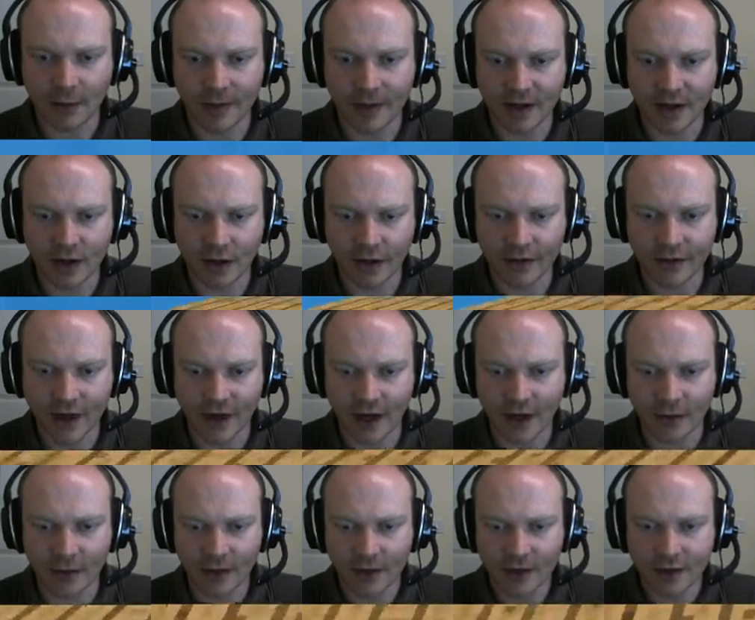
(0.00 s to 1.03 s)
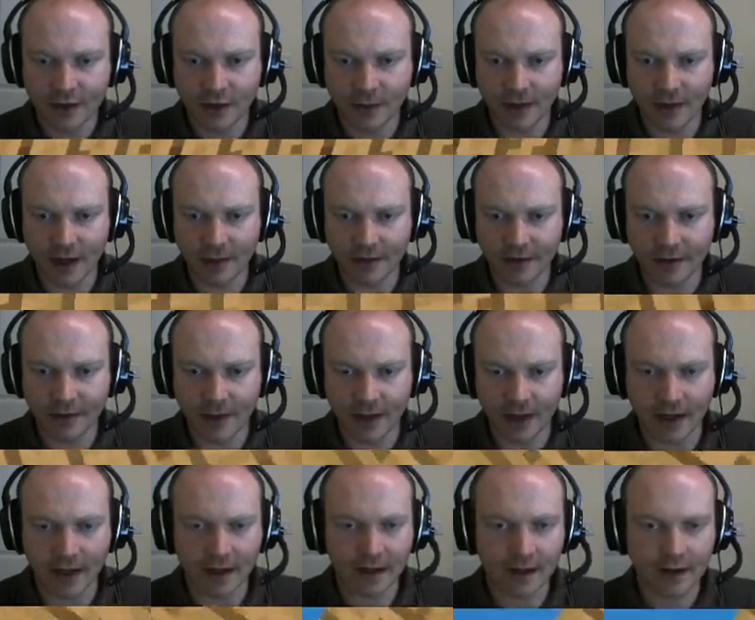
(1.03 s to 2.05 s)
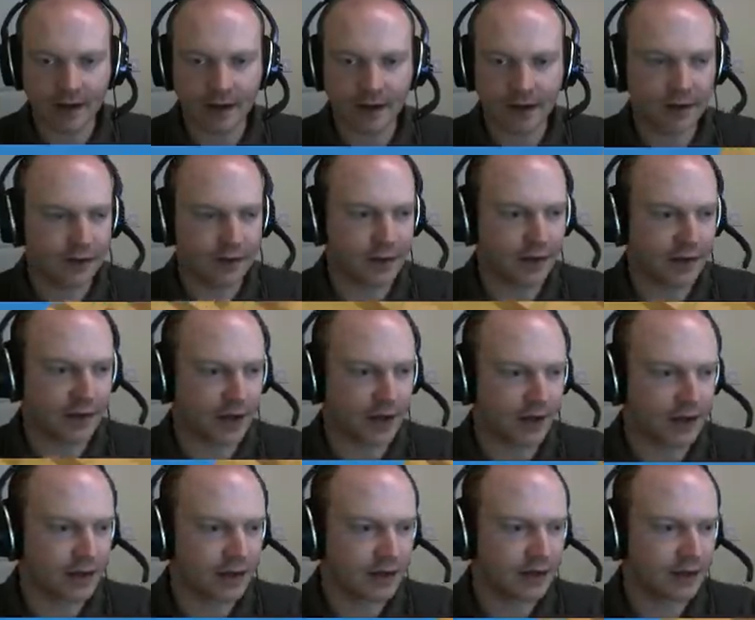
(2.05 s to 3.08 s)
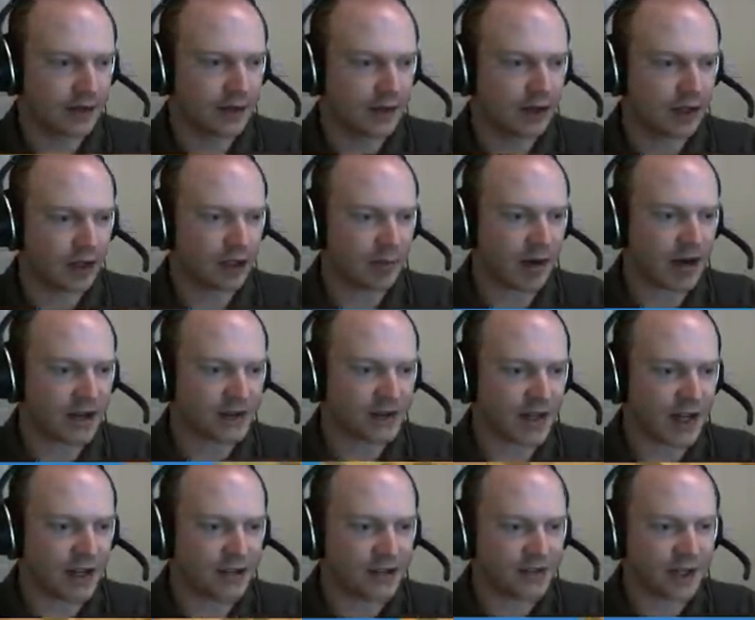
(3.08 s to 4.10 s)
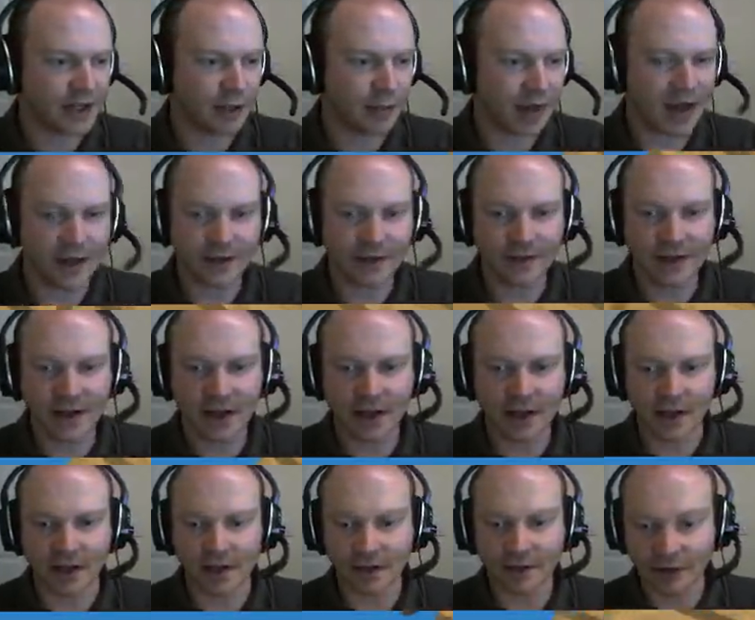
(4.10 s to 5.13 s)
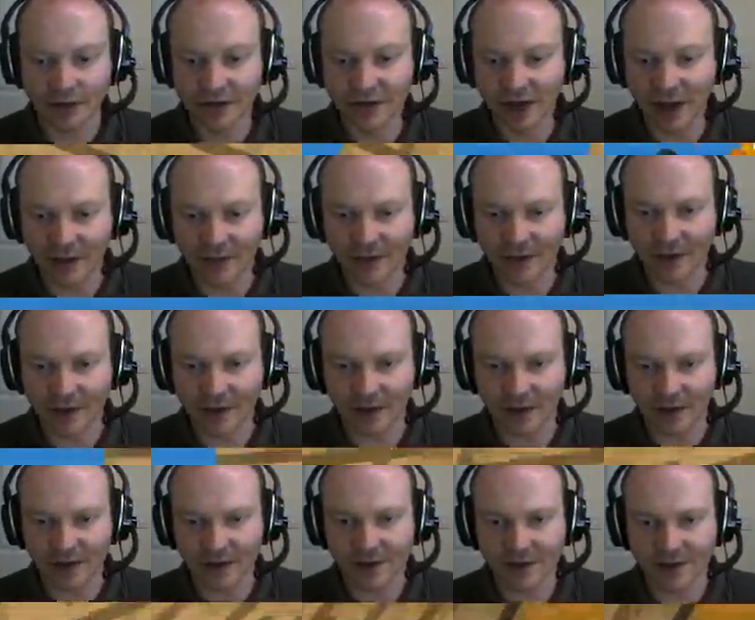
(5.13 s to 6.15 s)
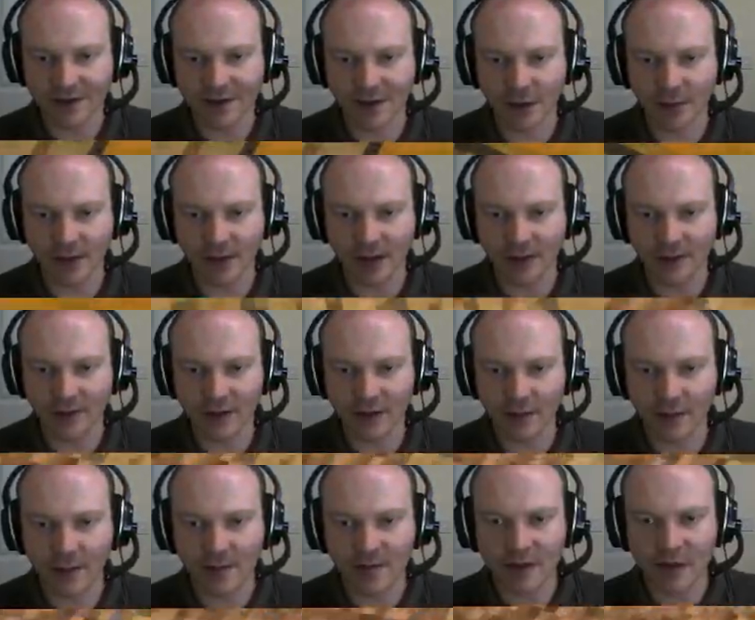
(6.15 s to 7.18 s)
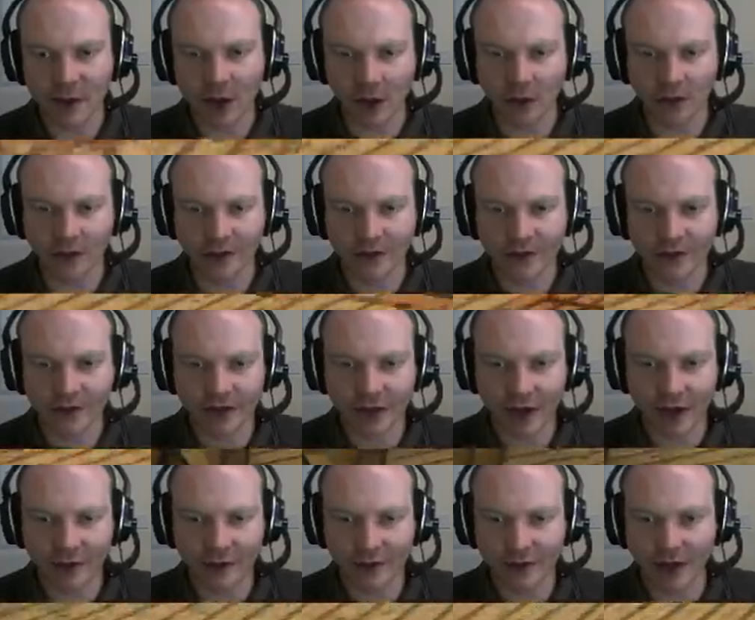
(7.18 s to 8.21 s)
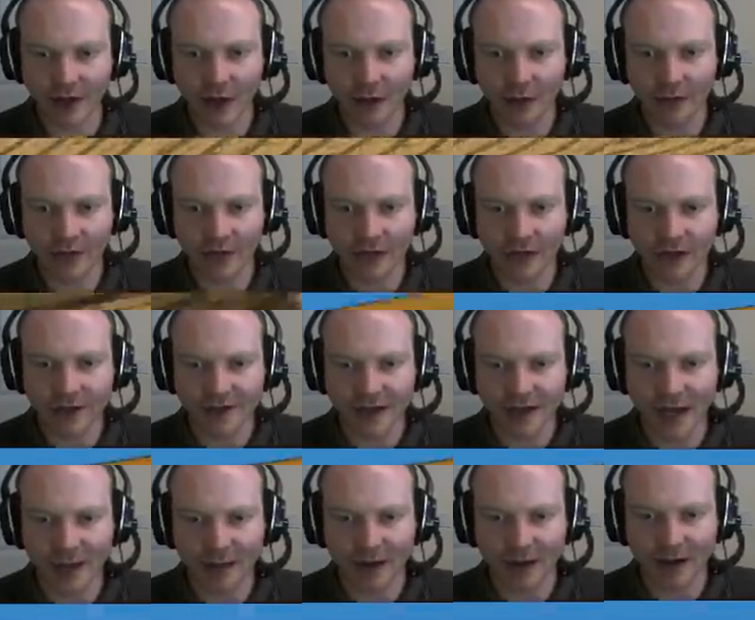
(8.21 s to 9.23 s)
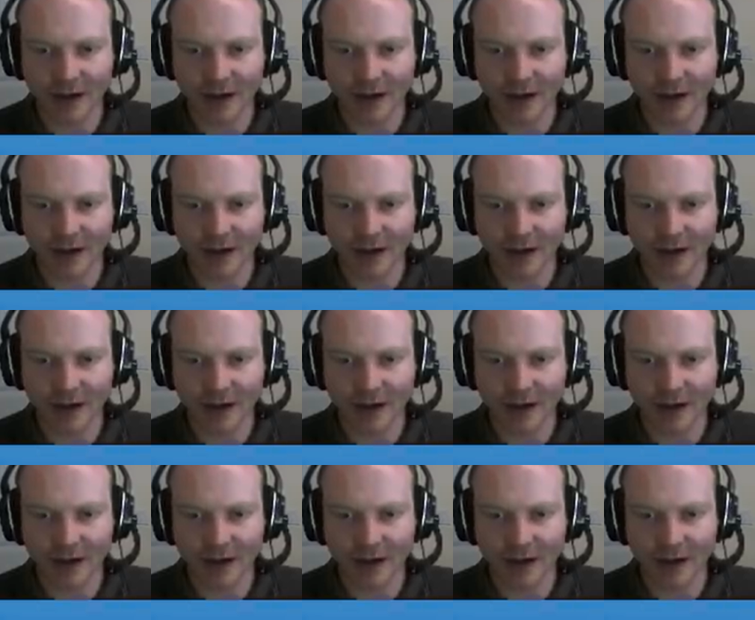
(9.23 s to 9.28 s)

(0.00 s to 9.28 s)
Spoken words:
be enough now to be able to make the thing. On the bright side, still better than vanilla. Definitely still better than vanilla. Remember the old vanilla Skyblock? You